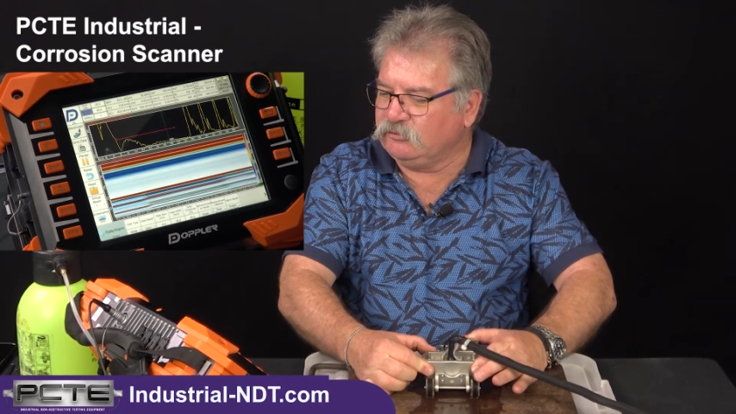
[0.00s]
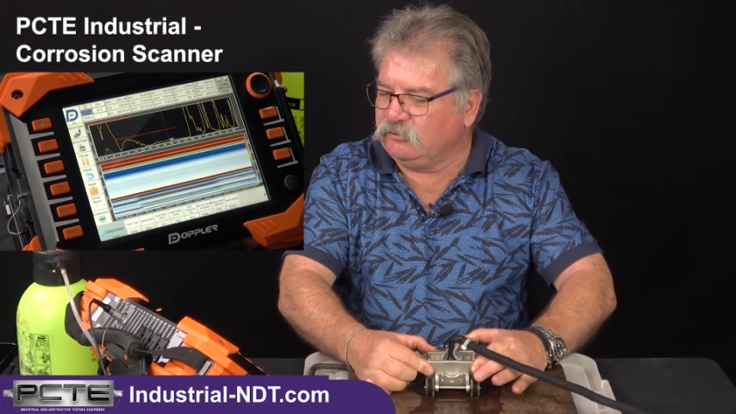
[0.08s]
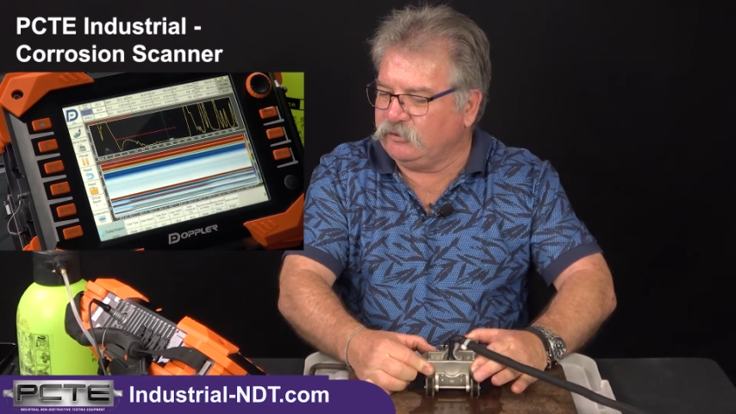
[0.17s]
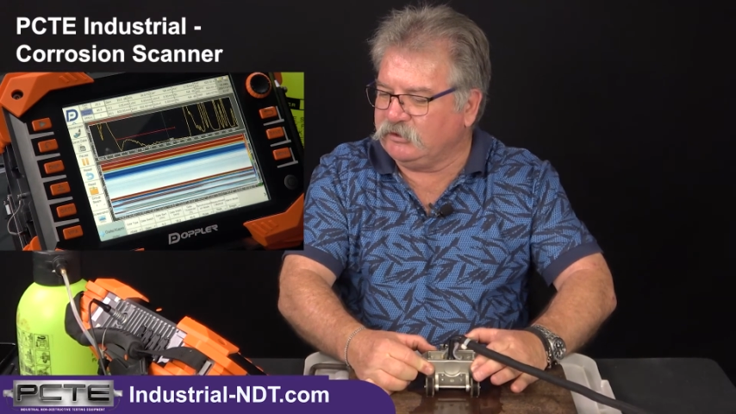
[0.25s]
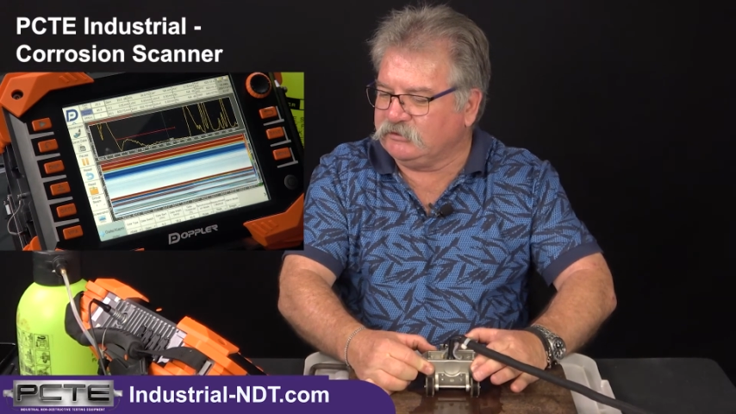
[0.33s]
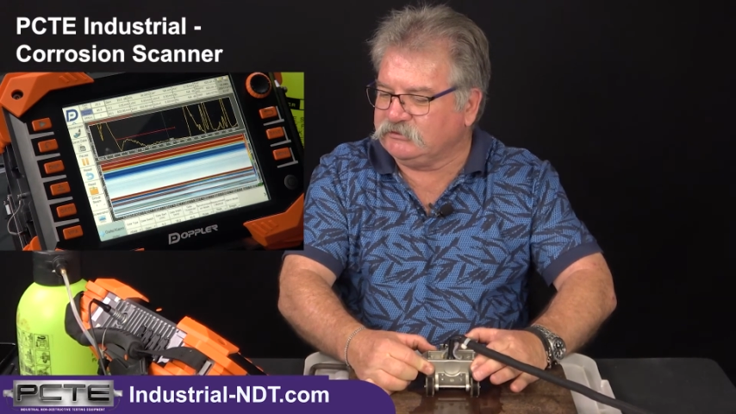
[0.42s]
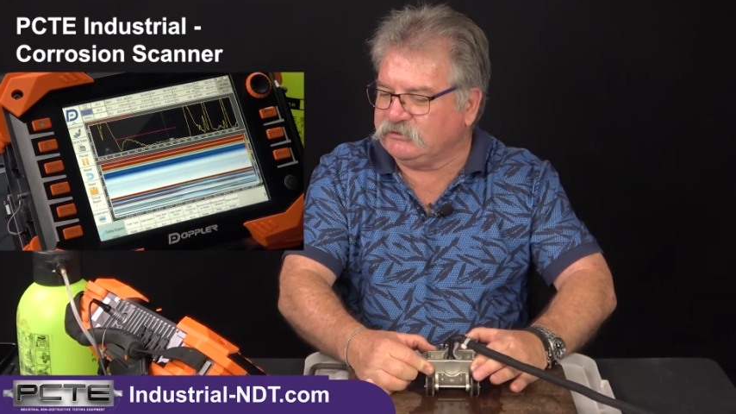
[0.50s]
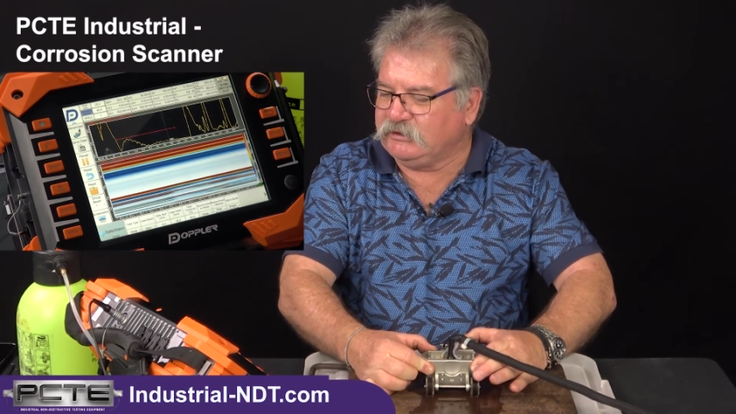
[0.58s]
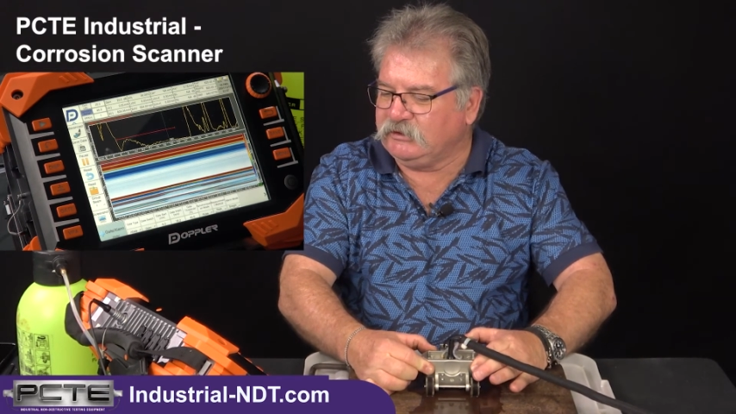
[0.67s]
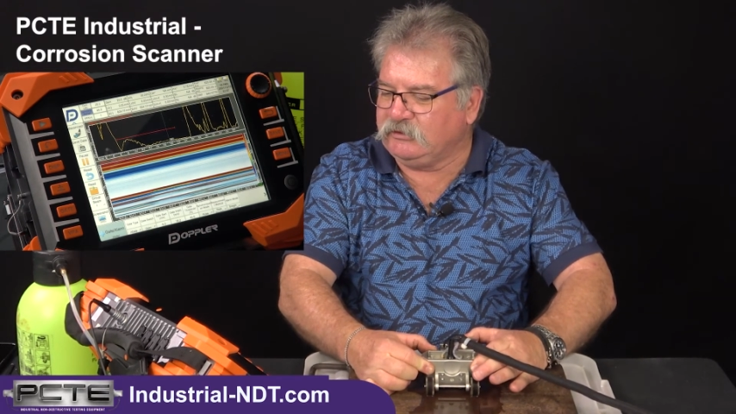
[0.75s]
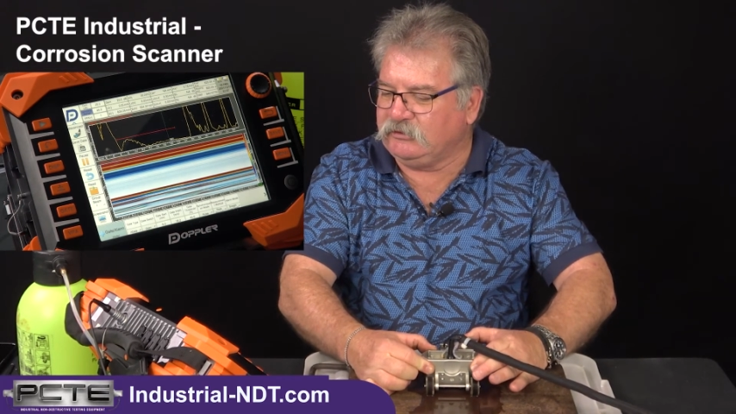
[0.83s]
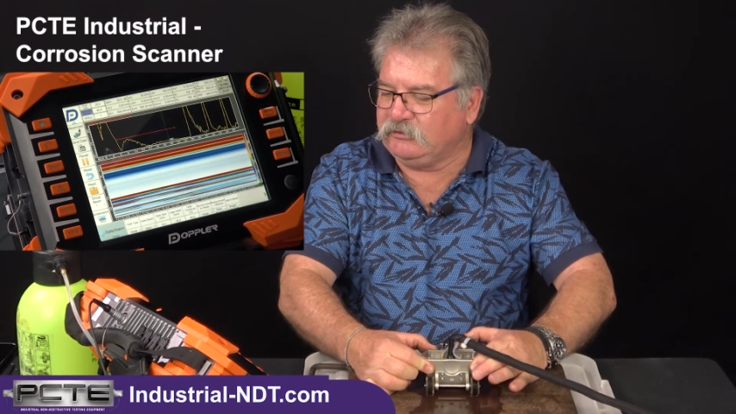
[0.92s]
we can
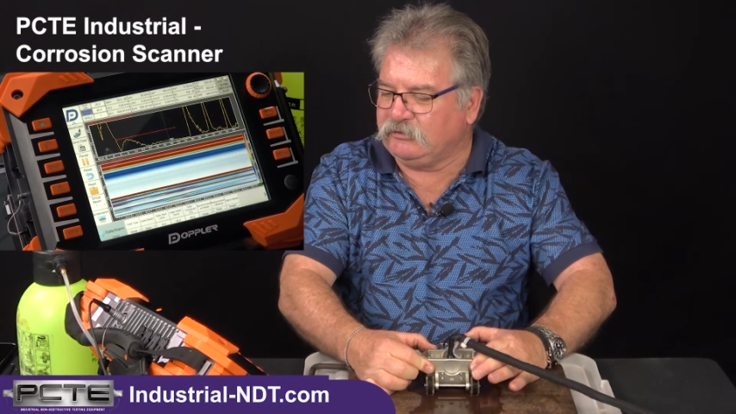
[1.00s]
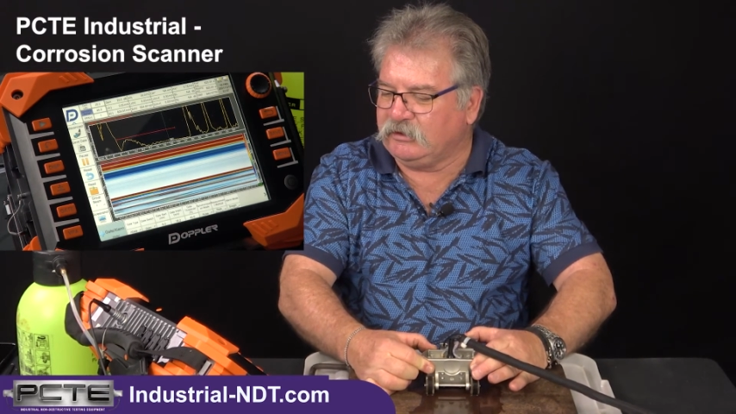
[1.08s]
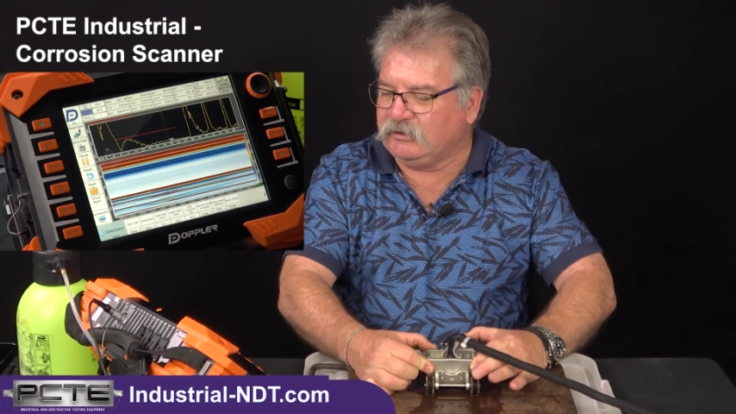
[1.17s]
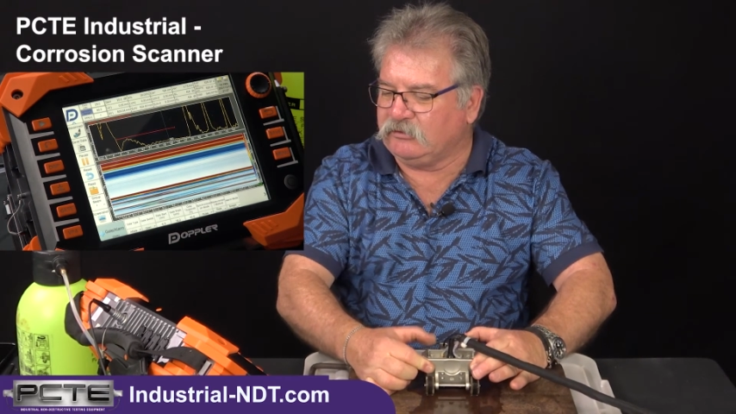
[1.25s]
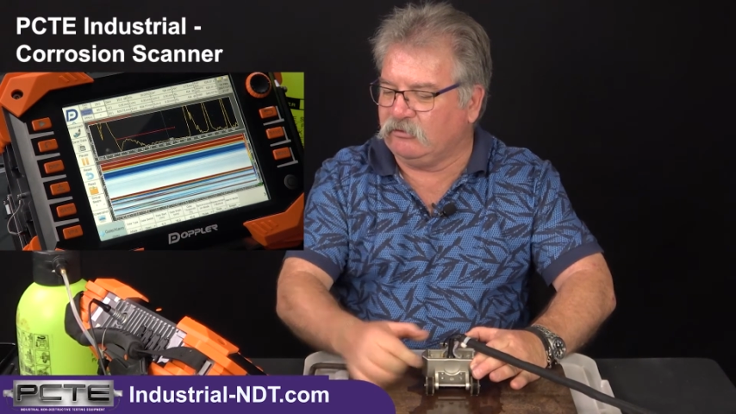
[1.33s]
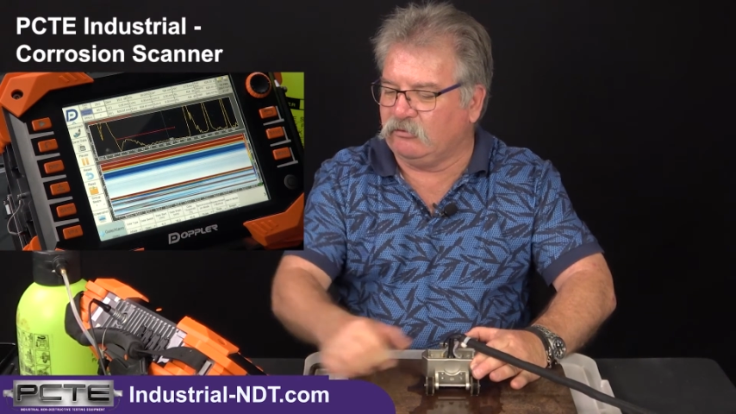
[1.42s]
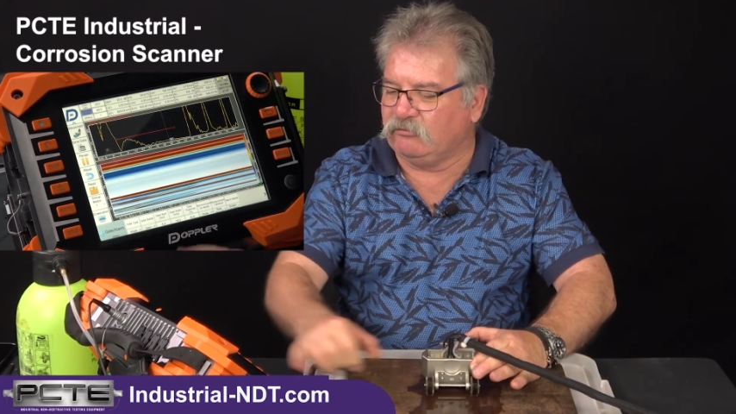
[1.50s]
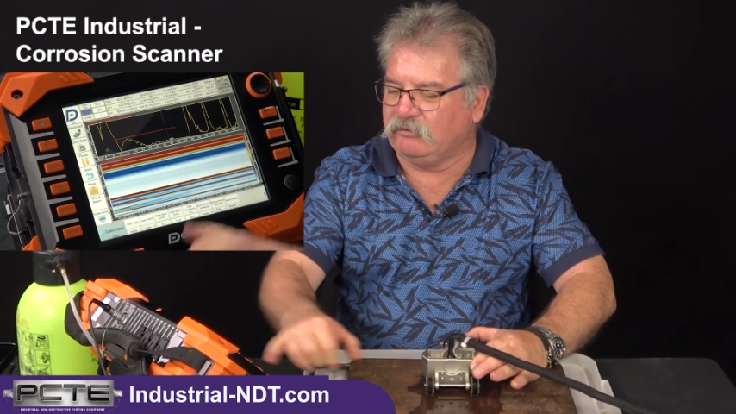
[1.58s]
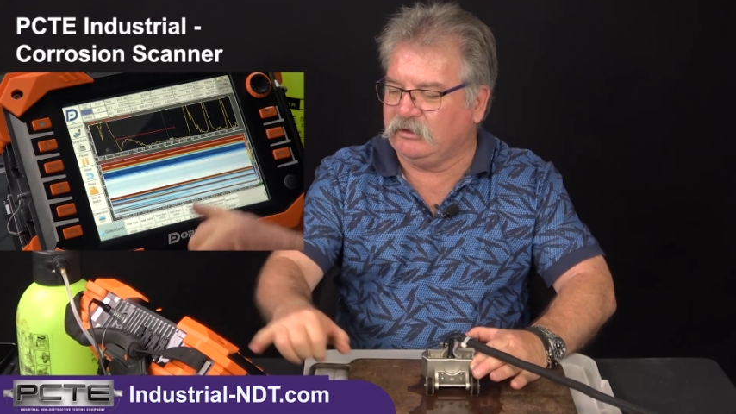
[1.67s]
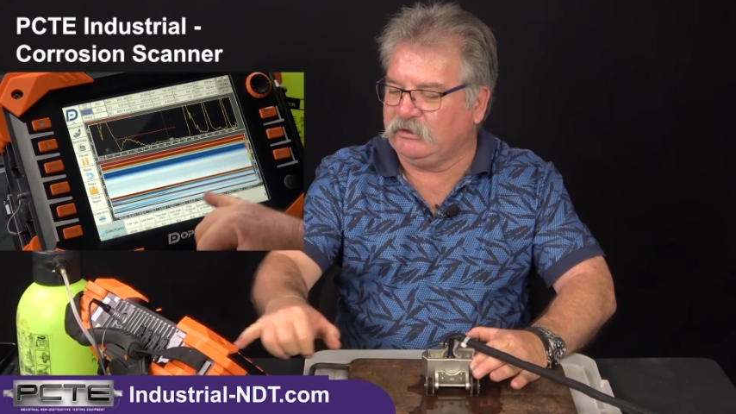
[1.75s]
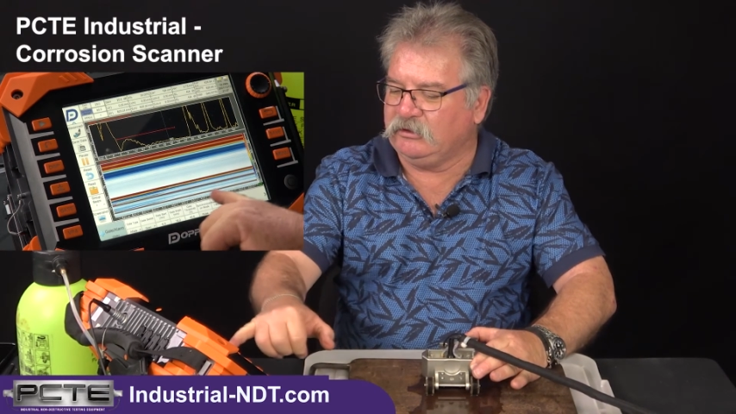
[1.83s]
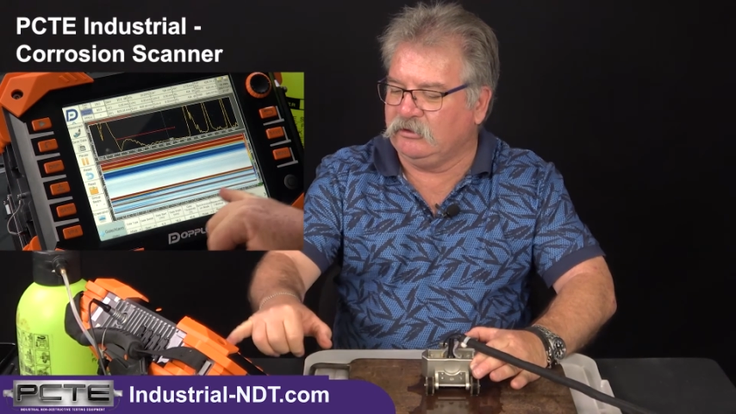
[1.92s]
see that
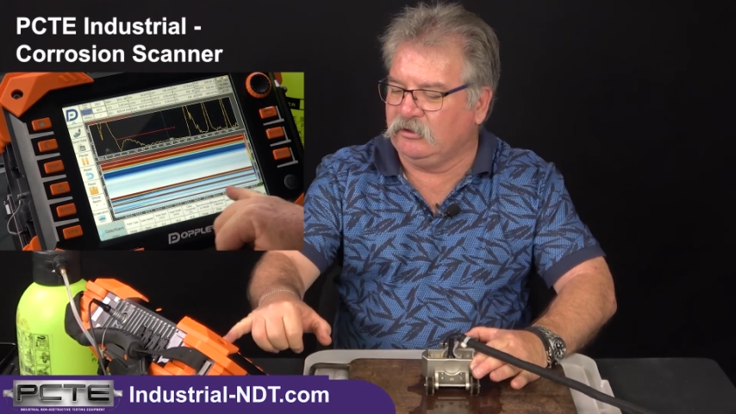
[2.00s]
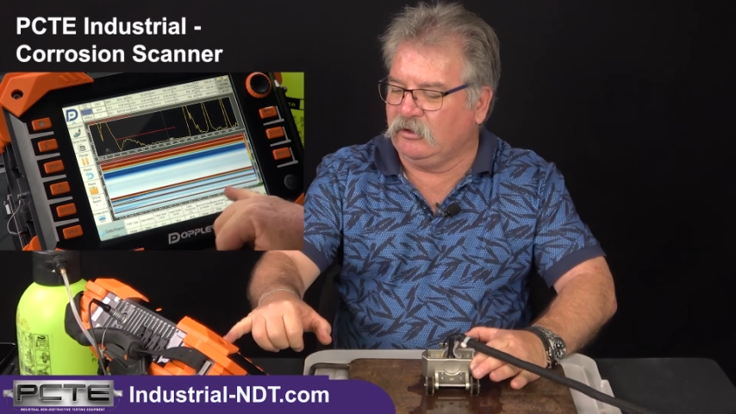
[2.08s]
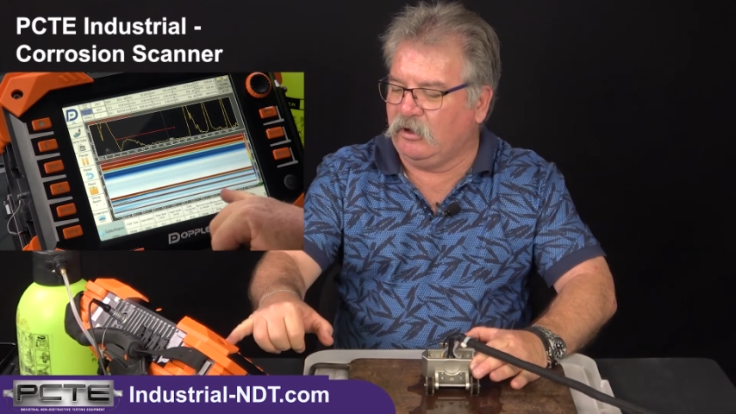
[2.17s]
already